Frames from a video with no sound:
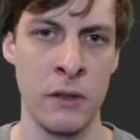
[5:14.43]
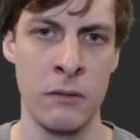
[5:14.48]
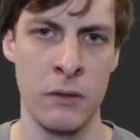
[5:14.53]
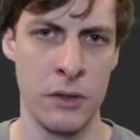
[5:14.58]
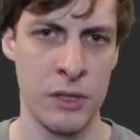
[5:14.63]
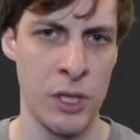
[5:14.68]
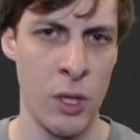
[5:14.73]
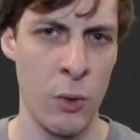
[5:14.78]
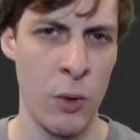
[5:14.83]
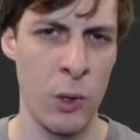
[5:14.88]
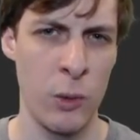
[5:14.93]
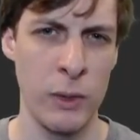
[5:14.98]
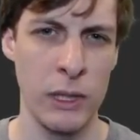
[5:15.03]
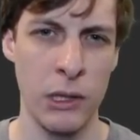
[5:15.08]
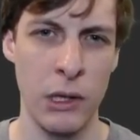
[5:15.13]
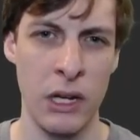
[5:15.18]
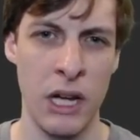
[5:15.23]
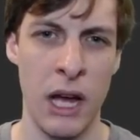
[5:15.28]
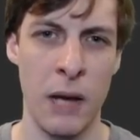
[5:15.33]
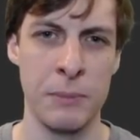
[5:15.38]
So when we
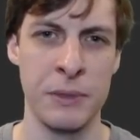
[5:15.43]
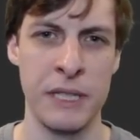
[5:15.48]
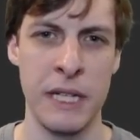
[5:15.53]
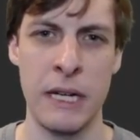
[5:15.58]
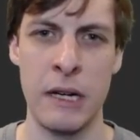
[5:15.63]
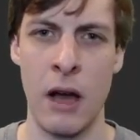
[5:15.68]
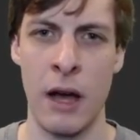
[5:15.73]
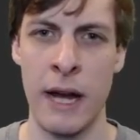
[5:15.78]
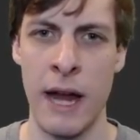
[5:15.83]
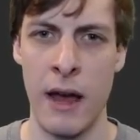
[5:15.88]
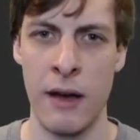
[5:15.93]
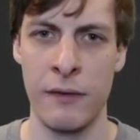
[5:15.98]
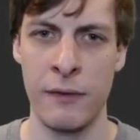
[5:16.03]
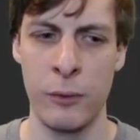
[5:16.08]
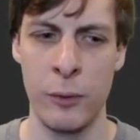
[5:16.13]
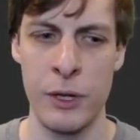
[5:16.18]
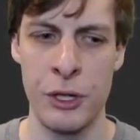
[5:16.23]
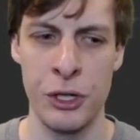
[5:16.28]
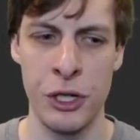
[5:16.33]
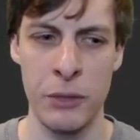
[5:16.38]
look up c.f,
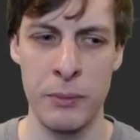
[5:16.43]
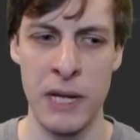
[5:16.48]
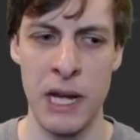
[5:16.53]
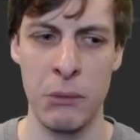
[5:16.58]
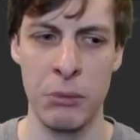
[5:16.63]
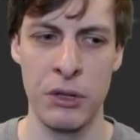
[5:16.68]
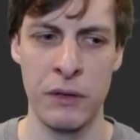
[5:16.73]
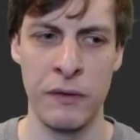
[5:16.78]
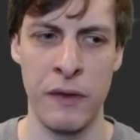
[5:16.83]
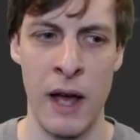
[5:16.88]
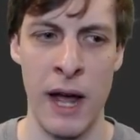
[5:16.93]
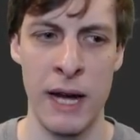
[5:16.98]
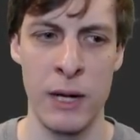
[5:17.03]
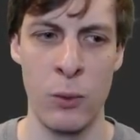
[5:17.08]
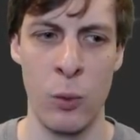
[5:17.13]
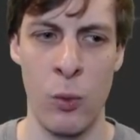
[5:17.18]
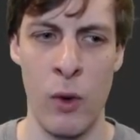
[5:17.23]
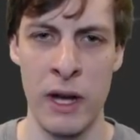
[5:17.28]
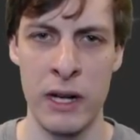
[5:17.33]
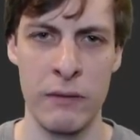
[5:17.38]
we should be able to find
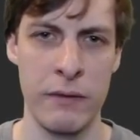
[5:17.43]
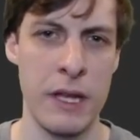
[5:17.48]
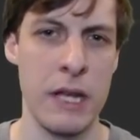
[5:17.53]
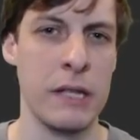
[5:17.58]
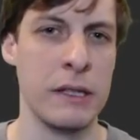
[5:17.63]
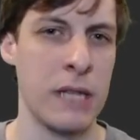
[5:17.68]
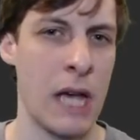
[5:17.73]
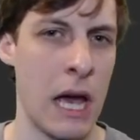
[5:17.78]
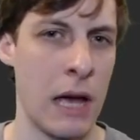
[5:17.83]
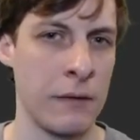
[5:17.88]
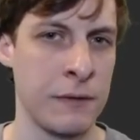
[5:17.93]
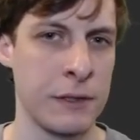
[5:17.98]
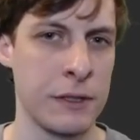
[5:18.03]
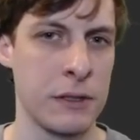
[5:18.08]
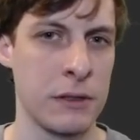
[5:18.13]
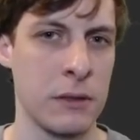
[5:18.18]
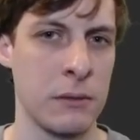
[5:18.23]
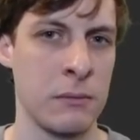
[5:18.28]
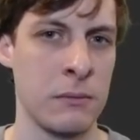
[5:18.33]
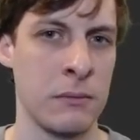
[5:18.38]
one of these f's.